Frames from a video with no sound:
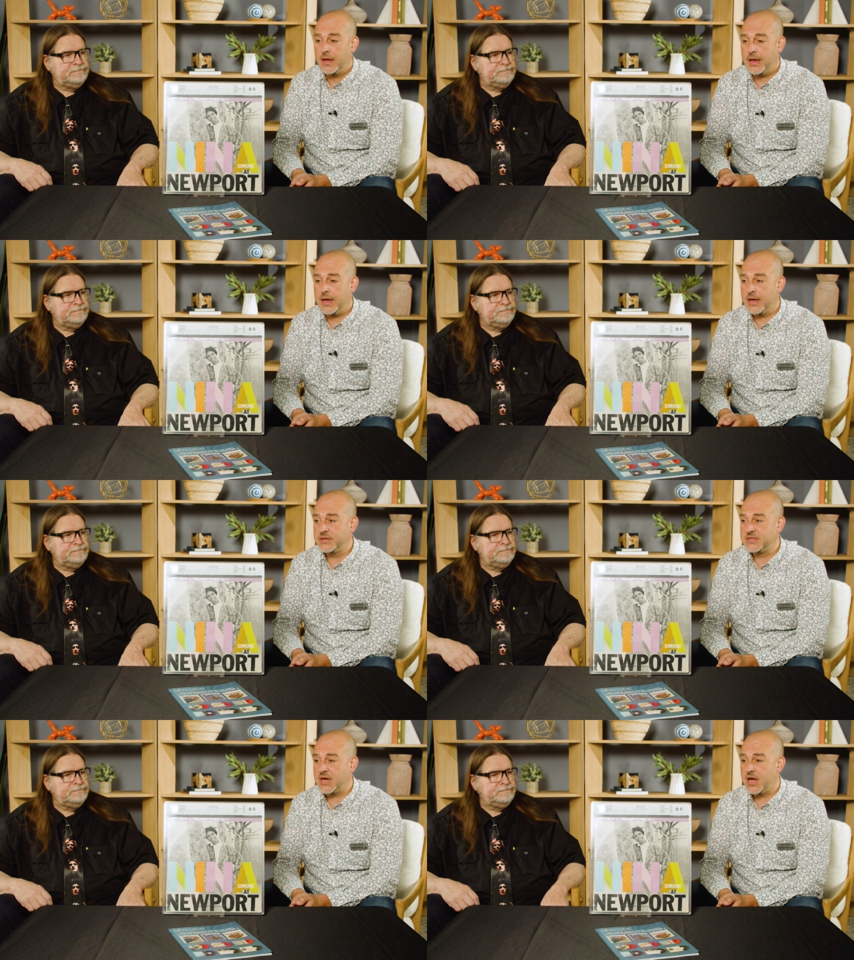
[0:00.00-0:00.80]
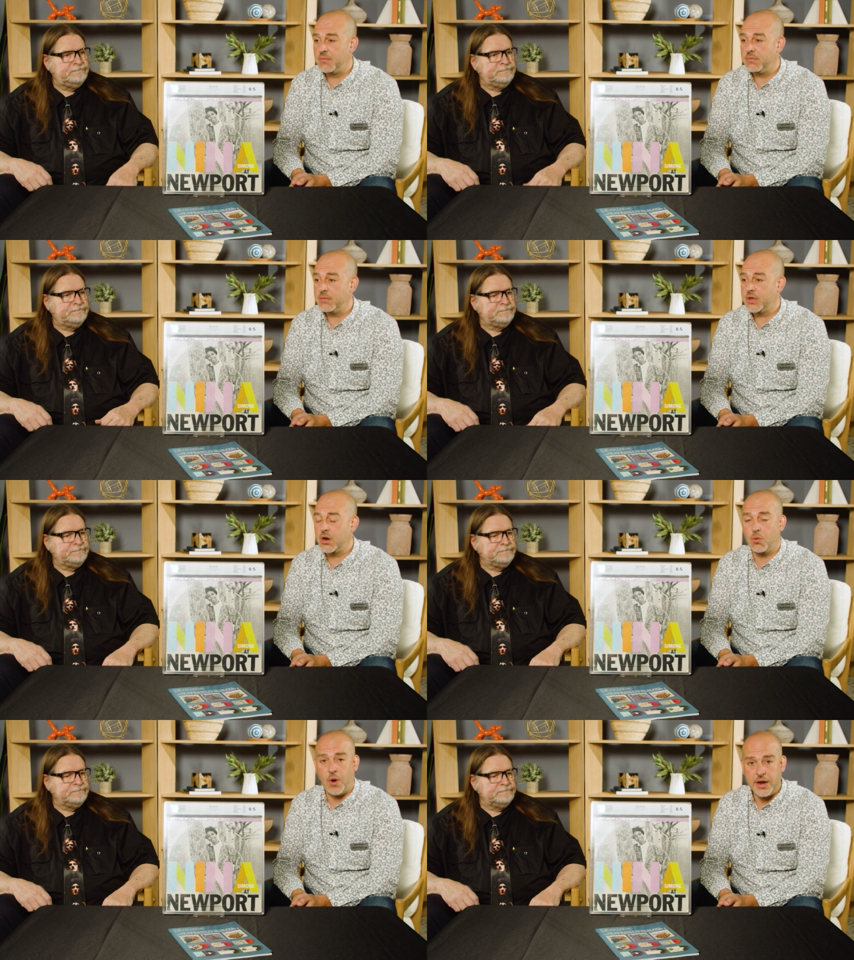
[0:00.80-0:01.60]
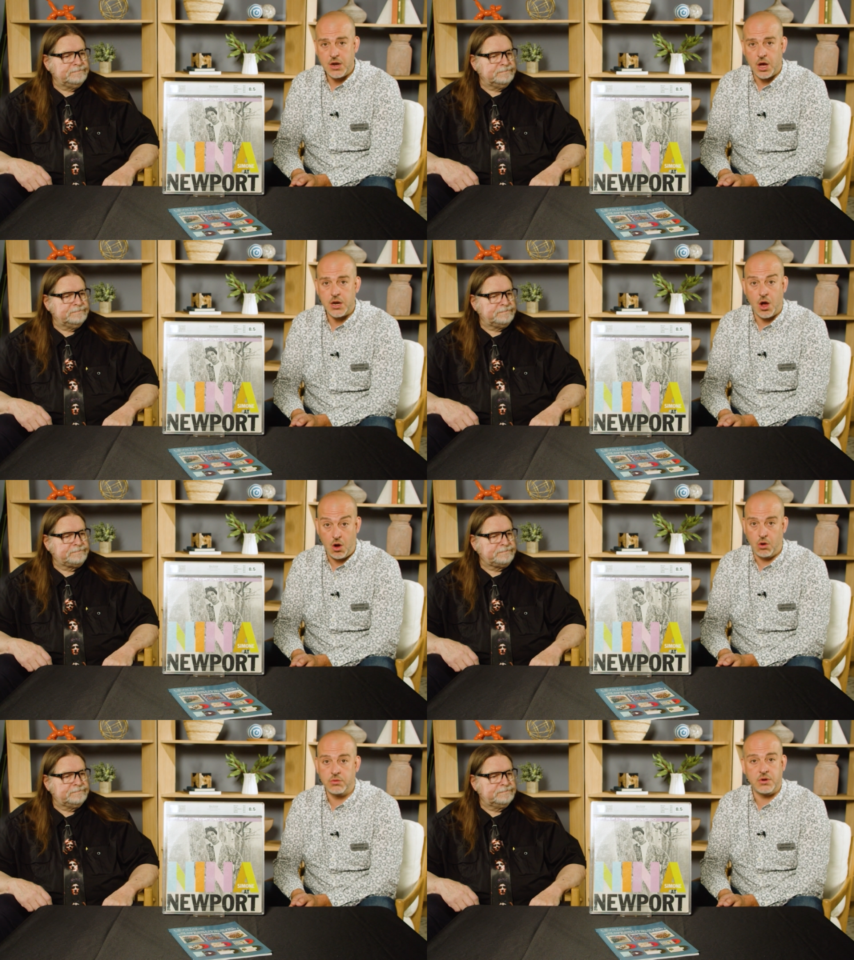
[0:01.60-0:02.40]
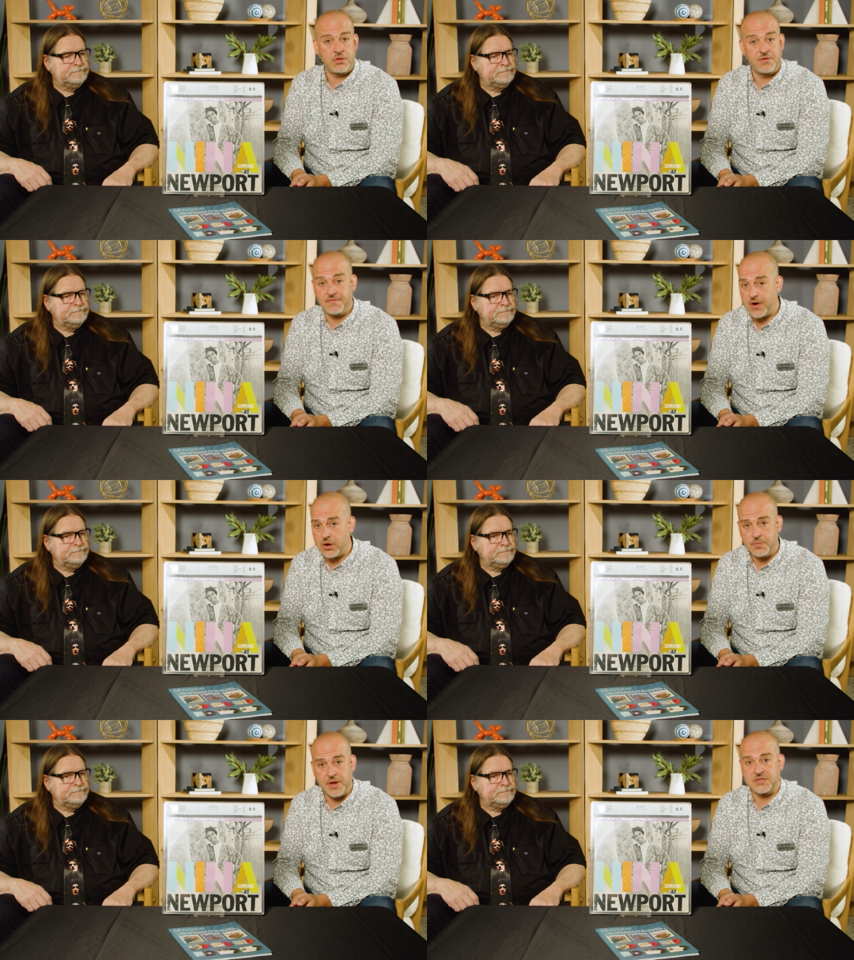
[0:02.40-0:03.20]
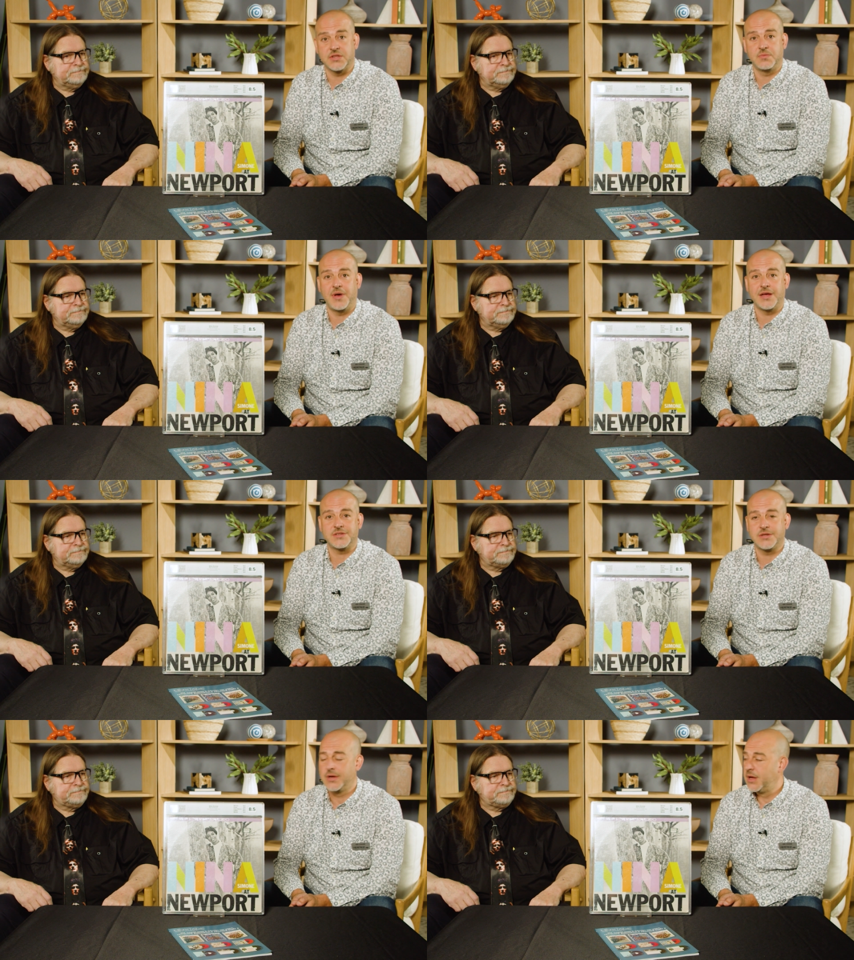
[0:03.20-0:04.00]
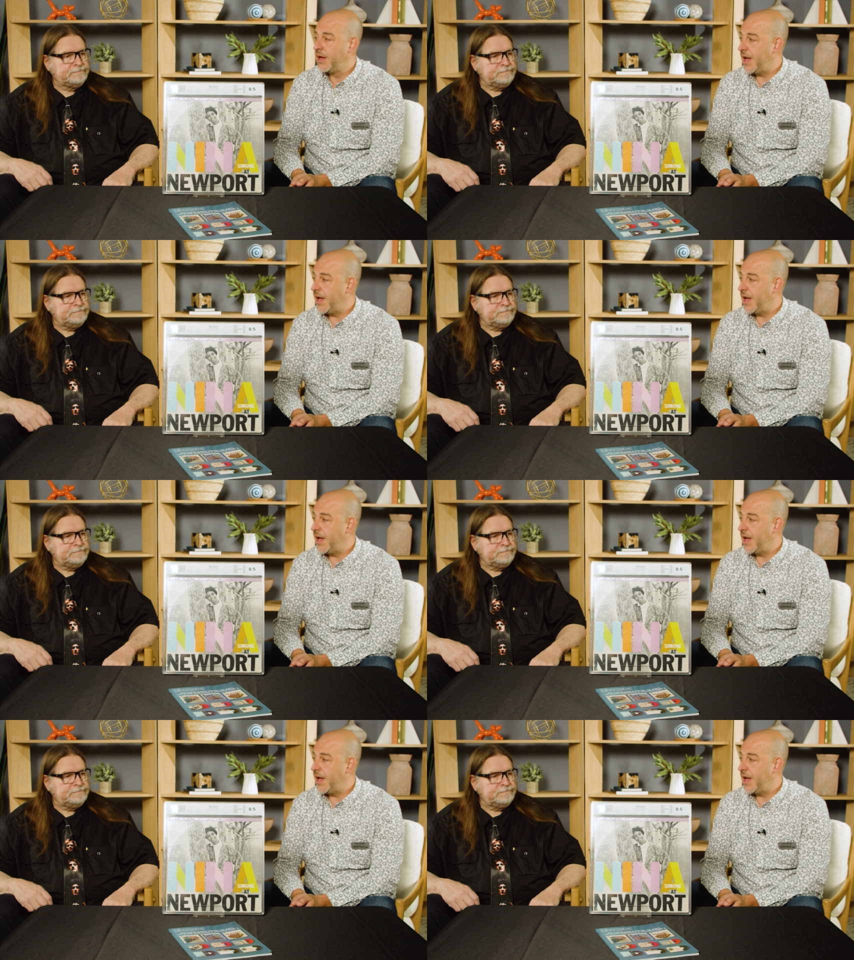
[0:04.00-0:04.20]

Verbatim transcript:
Speaker 1: And, um, you know, why not own the very best of the best?